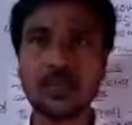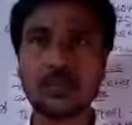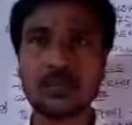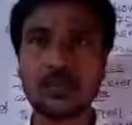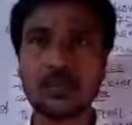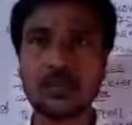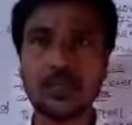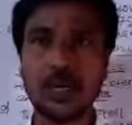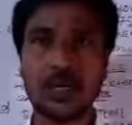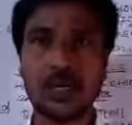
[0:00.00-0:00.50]

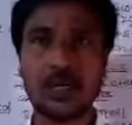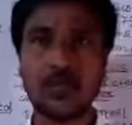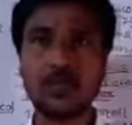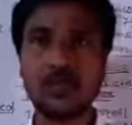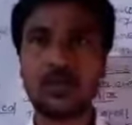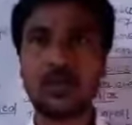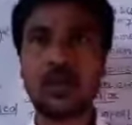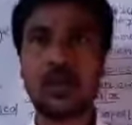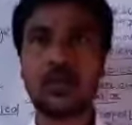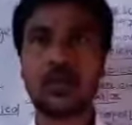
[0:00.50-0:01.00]
The
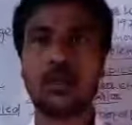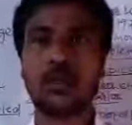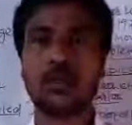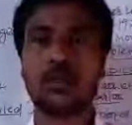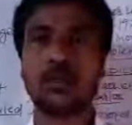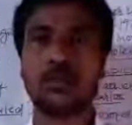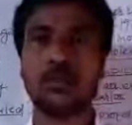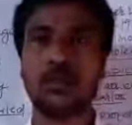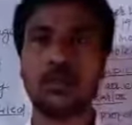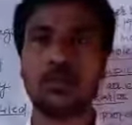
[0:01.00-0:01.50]
second
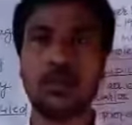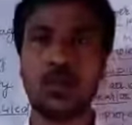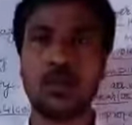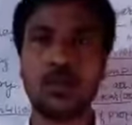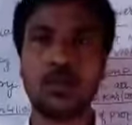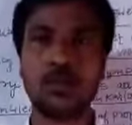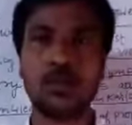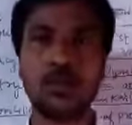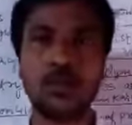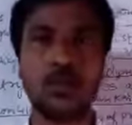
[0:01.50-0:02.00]

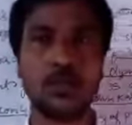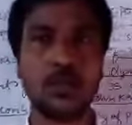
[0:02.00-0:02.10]
important